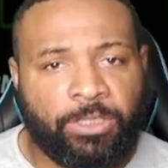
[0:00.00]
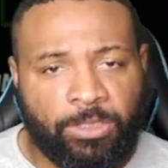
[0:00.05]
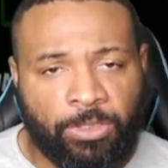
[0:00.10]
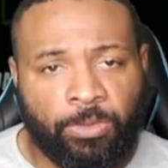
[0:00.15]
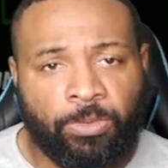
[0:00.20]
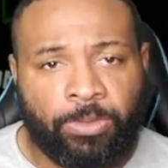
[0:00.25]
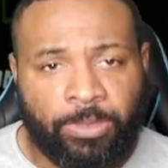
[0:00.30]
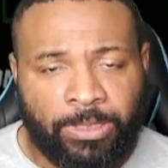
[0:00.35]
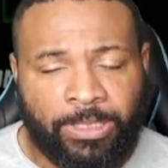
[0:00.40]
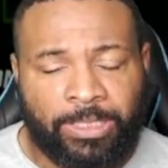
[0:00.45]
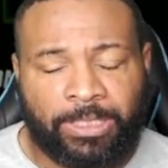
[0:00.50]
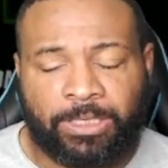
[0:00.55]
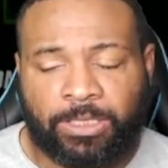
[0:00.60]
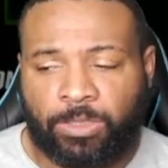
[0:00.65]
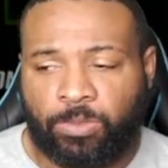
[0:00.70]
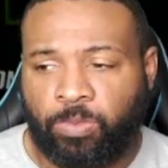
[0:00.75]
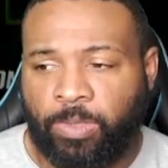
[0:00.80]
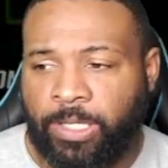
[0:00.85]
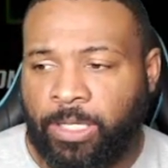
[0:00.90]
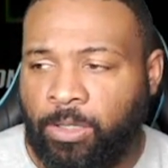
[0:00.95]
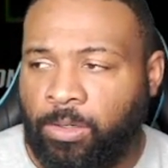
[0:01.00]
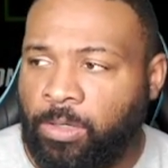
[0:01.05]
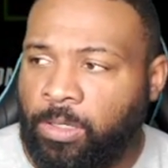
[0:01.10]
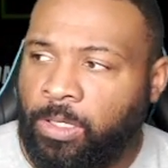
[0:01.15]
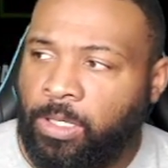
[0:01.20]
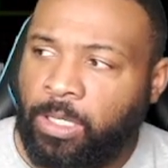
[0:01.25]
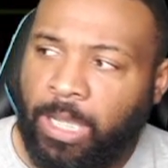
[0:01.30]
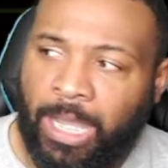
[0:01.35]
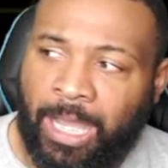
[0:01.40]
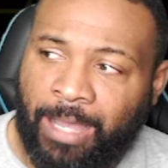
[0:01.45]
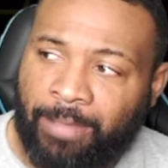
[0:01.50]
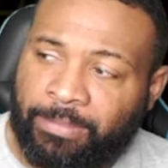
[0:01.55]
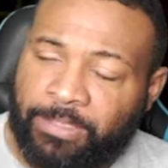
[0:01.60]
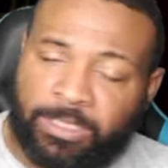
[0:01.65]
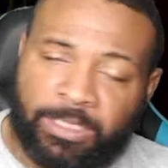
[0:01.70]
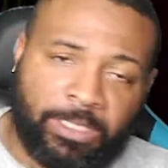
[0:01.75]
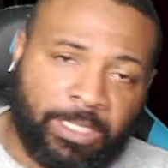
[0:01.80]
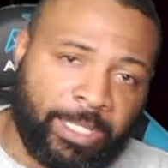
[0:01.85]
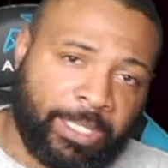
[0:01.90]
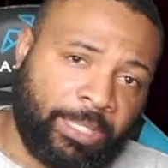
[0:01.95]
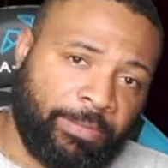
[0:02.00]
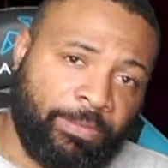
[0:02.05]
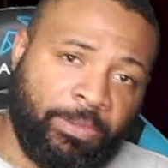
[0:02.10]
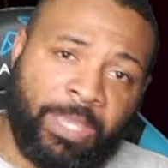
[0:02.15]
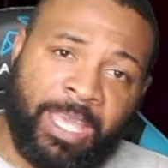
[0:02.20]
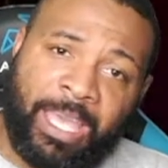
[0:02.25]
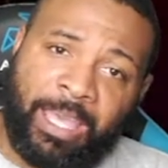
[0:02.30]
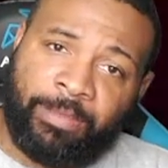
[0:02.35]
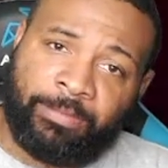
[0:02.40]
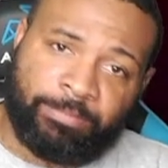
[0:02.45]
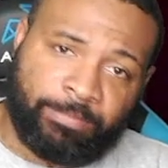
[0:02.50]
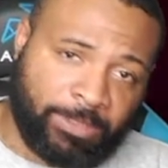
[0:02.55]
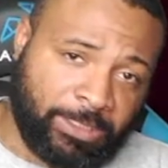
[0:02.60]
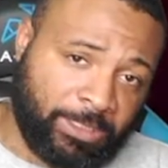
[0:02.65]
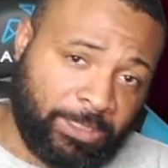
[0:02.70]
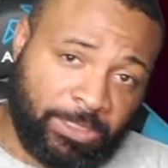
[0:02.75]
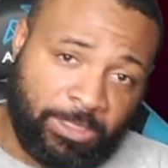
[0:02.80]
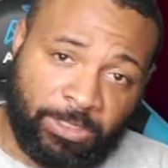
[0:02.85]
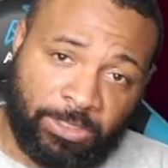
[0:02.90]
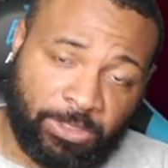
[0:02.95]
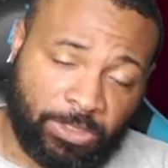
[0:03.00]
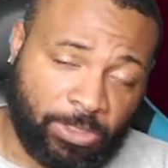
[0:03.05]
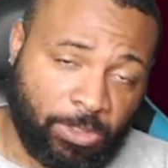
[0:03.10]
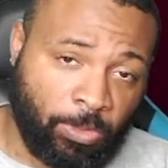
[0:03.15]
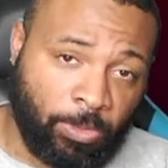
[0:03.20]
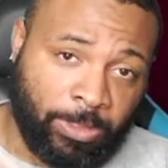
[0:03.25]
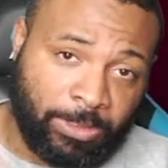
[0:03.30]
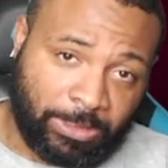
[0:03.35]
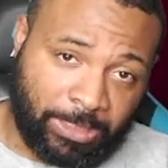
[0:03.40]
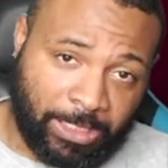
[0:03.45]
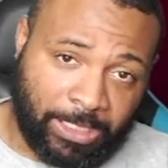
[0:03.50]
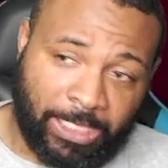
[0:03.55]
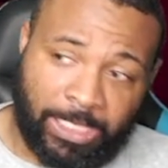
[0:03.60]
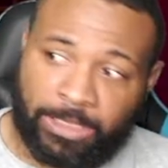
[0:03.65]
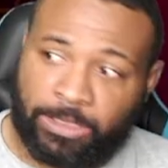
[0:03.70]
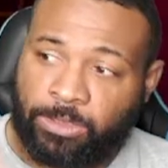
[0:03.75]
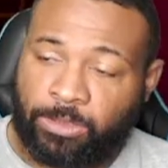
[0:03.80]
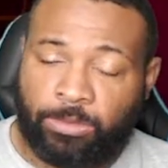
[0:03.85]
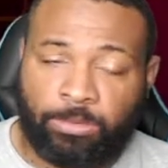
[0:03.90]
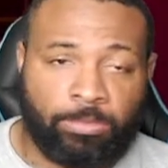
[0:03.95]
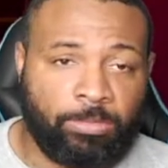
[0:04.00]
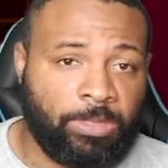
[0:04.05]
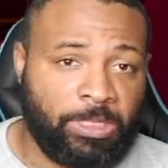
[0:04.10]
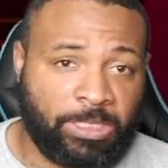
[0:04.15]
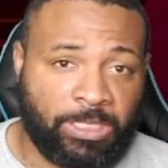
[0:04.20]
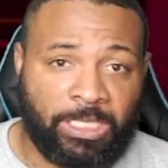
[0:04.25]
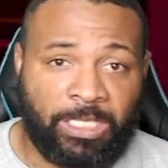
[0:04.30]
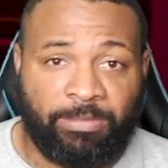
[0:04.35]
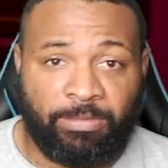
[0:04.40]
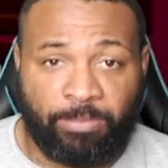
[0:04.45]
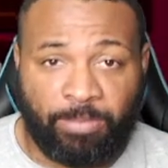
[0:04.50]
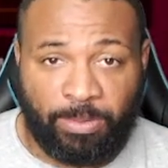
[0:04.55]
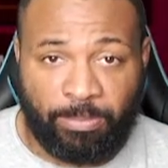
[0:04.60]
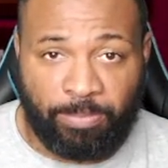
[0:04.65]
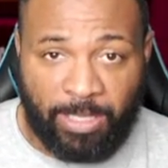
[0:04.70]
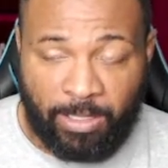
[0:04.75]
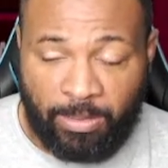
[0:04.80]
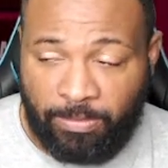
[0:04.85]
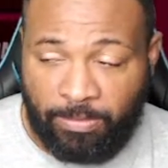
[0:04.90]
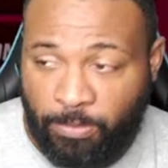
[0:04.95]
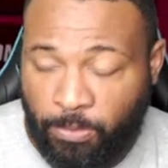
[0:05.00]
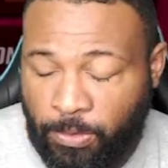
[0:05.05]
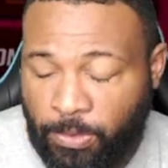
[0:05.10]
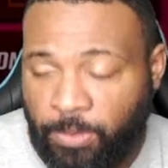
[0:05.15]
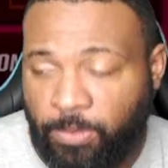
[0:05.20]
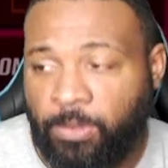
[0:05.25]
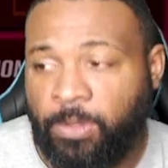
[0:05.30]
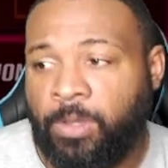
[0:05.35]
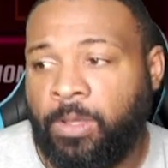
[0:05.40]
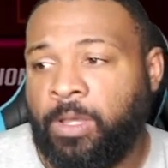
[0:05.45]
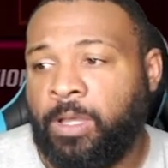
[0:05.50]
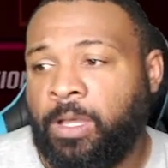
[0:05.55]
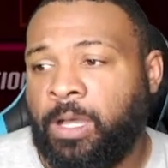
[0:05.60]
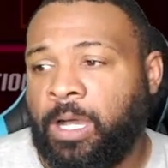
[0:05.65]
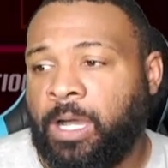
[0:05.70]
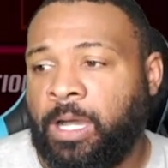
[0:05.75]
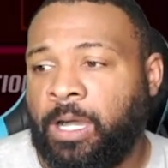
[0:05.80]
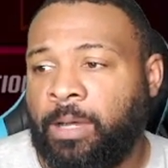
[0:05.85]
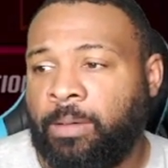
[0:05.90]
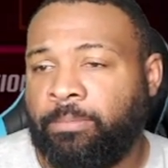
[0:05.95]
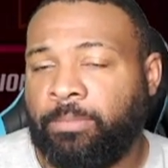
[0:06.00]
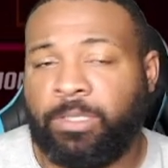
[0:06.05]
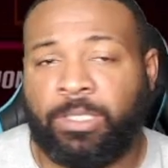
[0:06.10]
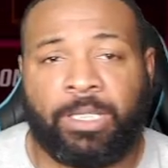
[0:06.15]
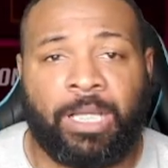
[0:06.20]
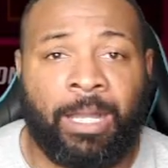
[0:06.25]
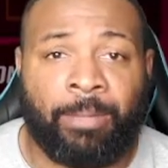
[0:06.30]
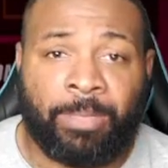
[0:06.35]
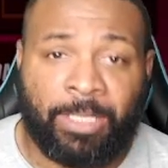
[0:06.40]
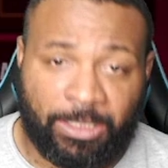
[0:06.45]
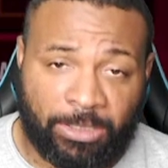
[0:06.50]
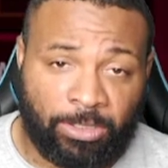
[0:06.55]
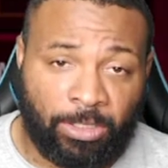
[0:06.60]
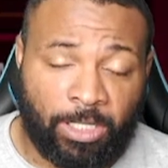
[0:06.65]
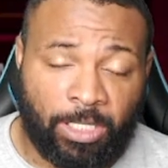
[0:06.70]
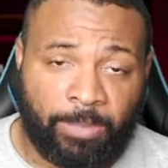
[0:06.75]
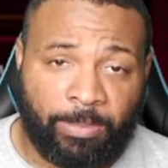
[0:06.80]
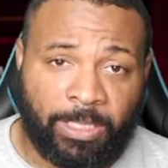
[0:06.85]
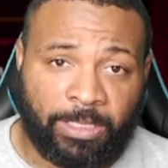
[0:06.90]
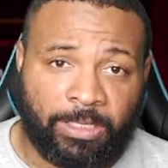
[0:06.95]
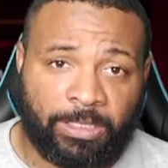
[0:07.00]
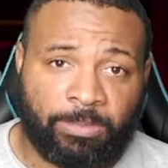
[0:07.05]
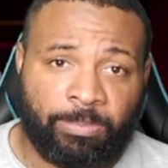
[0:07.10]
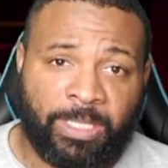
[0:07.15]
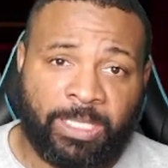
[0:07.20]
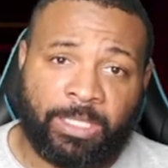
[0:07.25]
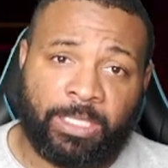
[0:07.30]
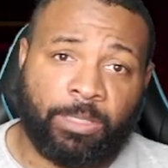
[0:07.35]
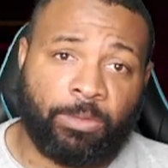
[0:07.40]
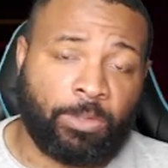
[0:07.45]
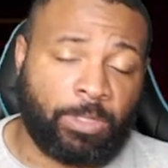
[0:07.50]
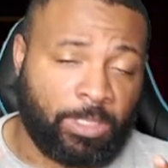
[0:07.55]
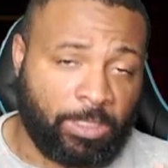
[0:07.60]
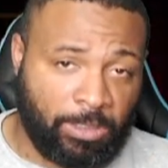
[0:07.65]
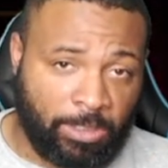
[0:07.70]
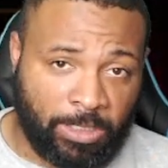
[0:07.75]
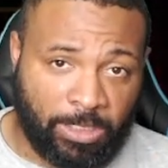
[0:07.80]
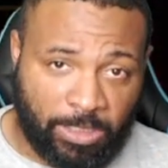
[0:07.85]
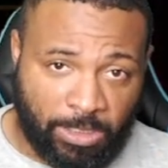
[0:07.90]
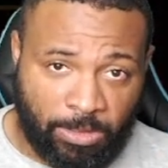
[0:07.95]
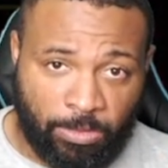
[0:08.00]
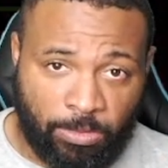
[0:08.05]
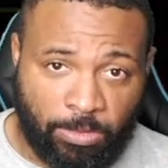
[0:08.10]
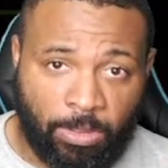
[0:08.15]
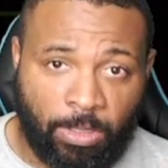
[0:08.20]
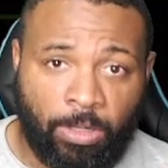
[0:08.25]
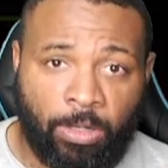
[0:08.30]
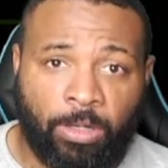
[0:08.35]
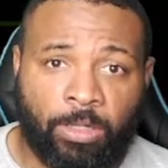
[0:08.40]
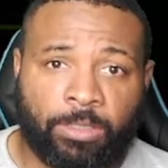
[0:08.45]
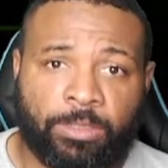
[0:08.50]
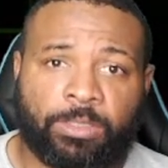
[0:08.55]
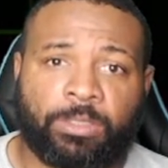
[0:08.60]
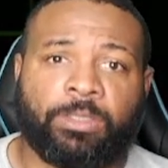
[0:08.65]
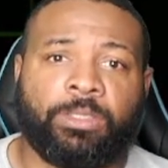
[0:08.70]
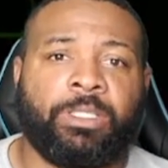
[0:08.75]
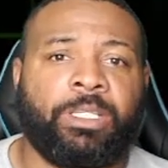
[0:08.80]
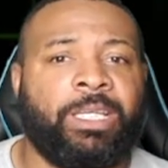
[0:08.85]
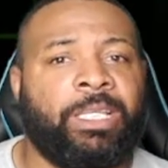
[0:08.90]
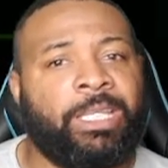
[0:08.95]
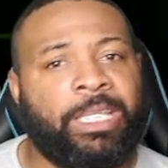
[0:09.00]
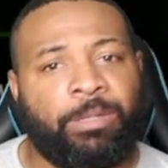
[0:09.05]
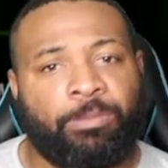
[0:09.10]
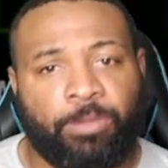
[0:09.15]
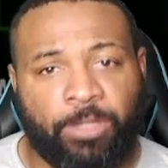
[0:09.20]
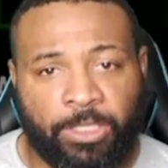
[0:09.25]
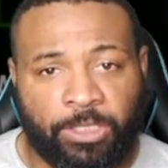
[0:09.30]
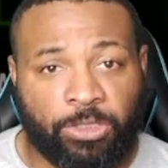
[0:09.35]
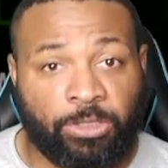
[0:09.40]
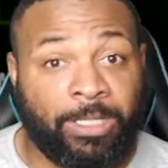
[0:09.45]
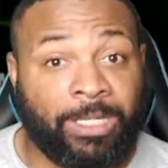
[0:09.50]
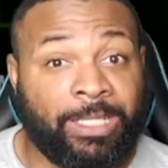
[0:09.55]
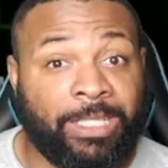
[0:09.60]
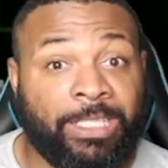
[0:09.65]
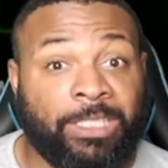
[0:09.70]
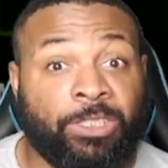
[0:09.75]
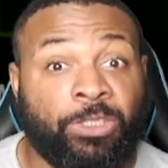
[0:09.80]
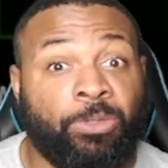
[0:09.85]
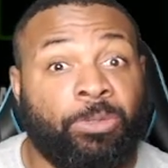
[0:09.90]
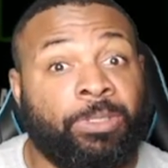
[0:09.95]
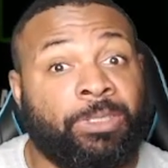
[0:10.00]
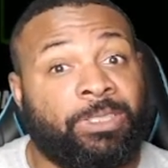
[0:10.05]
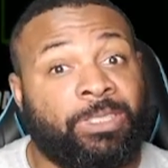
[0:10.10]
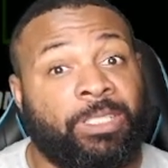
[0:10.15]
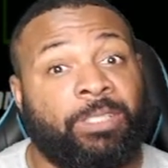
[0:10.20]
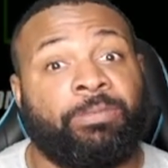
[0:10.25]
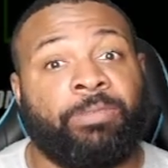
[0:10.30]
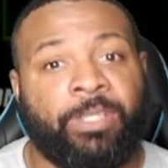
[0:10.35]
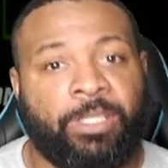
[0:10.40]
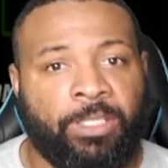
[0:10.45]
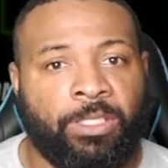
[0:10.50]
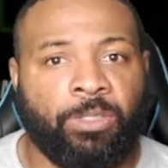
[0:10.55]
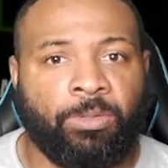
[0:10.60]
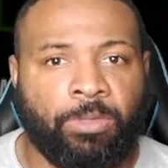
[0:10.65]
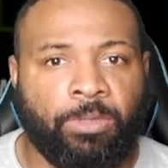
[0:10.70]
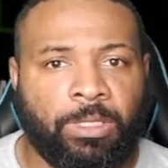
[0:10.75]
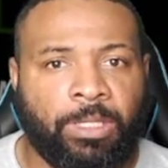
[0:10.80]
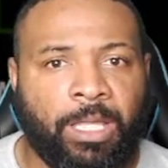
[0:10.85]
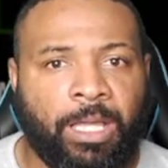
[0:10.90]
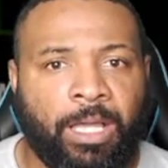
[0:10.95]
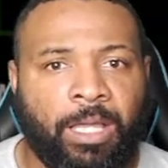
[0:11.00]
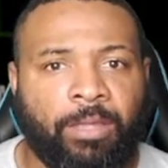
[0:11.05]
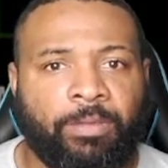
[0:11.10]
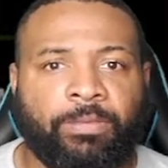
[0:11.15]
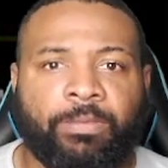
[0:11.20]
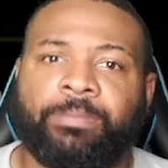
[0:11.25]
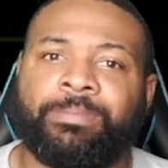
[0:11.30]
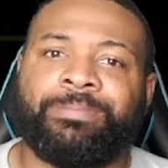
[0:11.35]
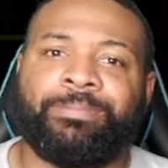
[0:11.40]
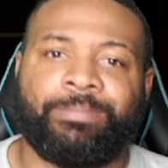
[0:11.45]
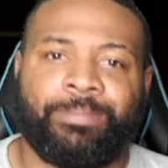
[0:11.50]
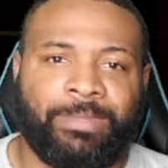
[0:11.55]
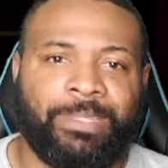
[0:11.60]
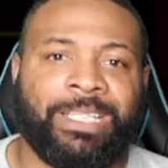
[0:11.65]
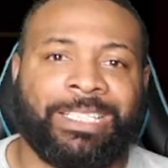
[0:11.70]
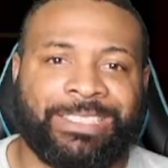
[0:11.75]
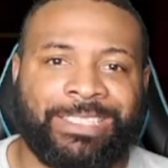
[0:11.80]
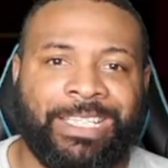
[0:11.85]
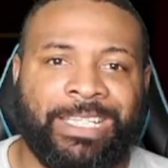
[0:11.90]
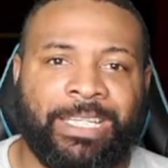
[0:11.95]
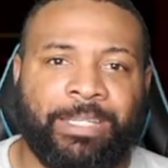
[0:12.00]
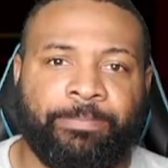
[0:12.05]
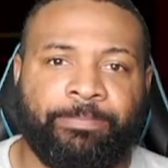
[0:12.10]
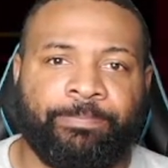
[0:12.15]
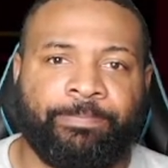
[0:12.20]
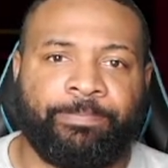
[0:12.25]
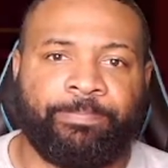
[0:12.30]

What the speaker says: doing this as well. Obviously, like if you have gazillions of coins like I do, this can even be better for you. But look, I'm going to talk about this method. We're going to look at the new cards, and then we're going to try to get into it and see if we can do it live. Let's get it.